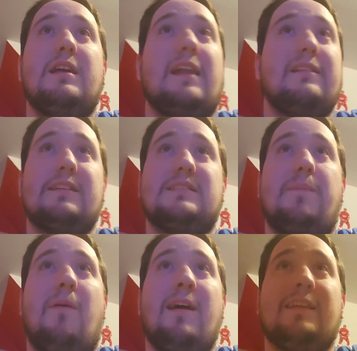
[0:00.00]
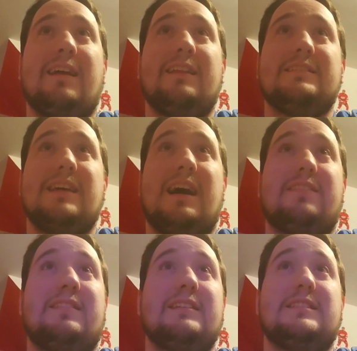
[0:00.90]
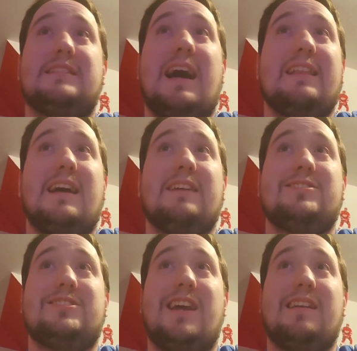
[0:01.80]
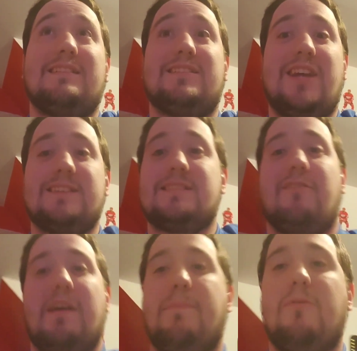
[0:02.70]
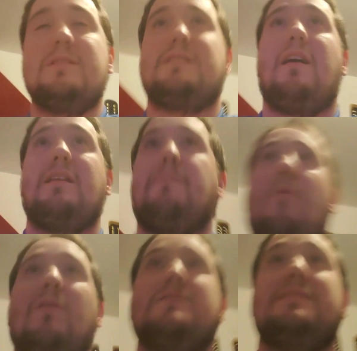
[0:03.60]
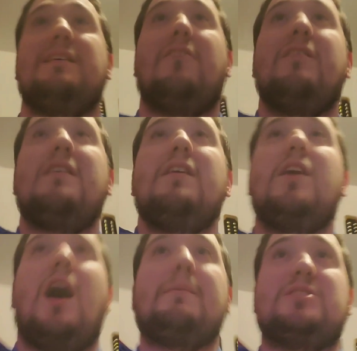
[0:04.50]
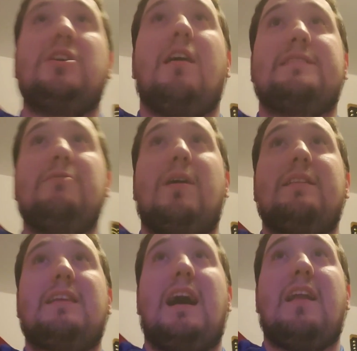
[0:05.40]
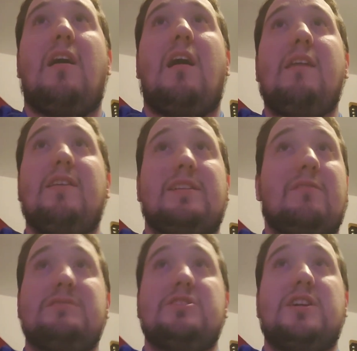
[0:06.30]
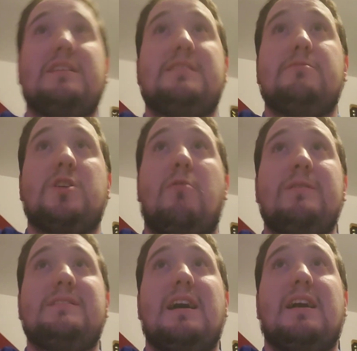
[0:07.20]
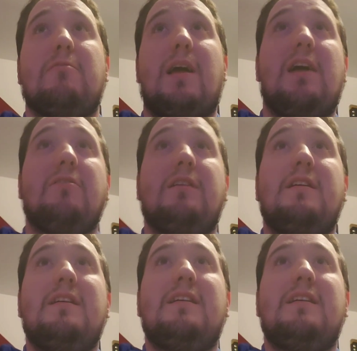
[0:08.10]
Yeah, the disappointing thing is that it's sad that Chase Claypool is on the board still. I'm shocked he went that high. Like, there was a chance he was going second round.